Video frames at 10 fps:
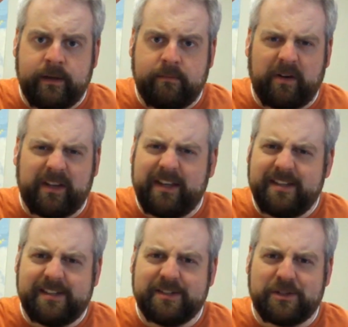
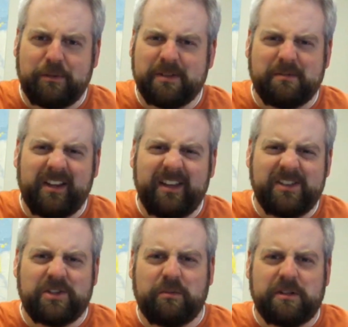Showbiz
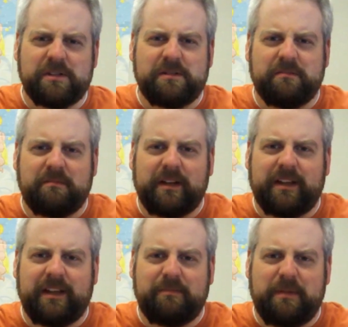Monkeys? Showbiz
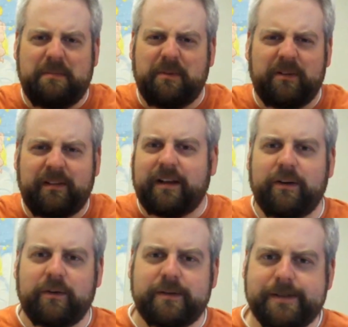Monkey people? I don't
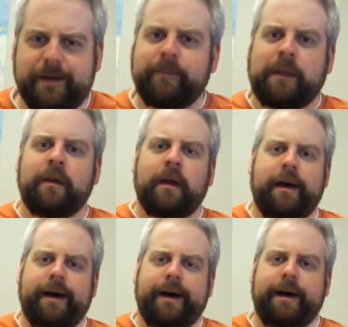know what to say.
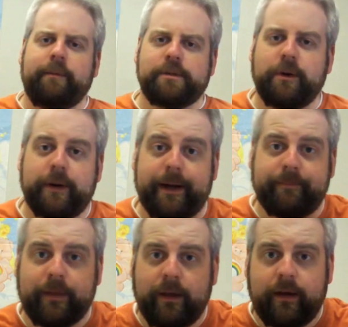What's going on?
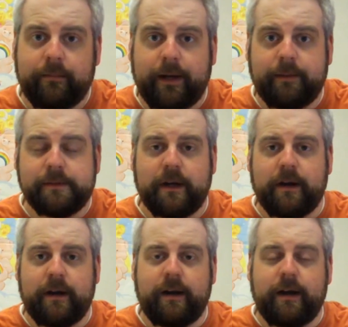My name's
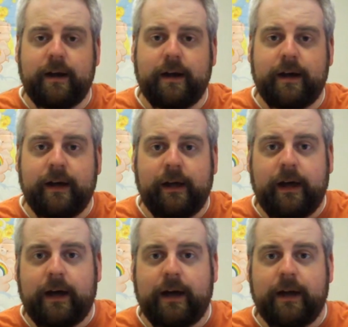Aaron. I
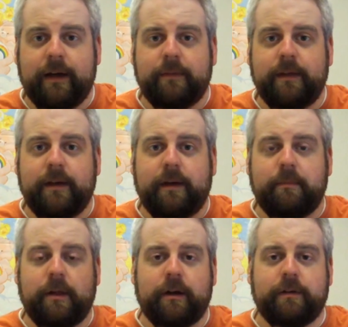am the
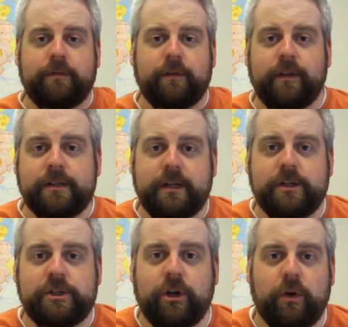blogger for The
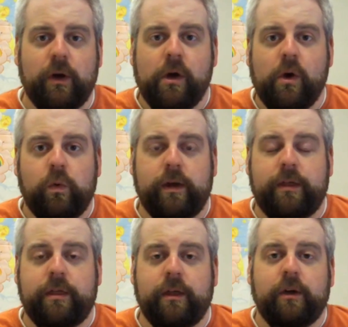Tonight Show
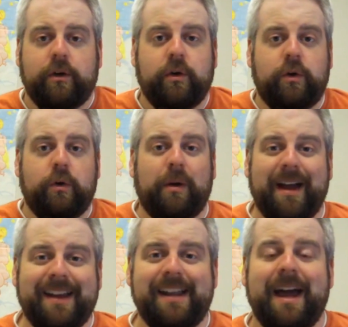with Conan
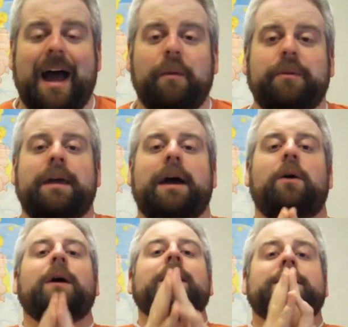O'Brien. I will
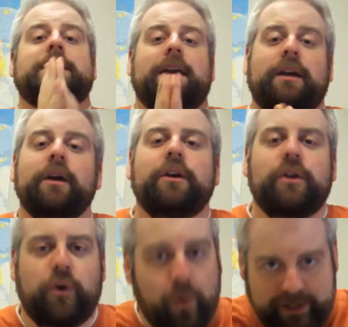now take
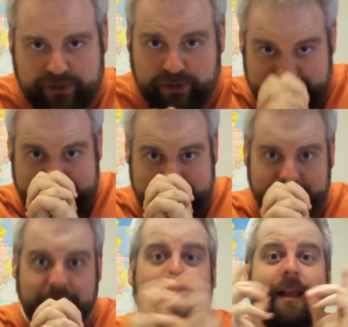your questions.
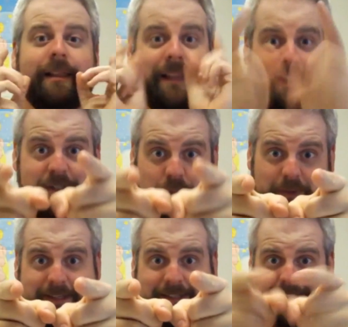Let's do
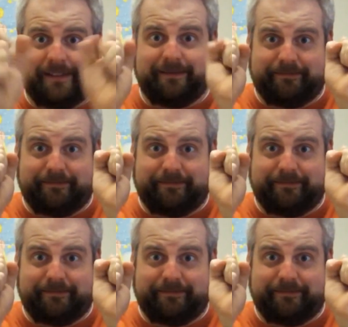this.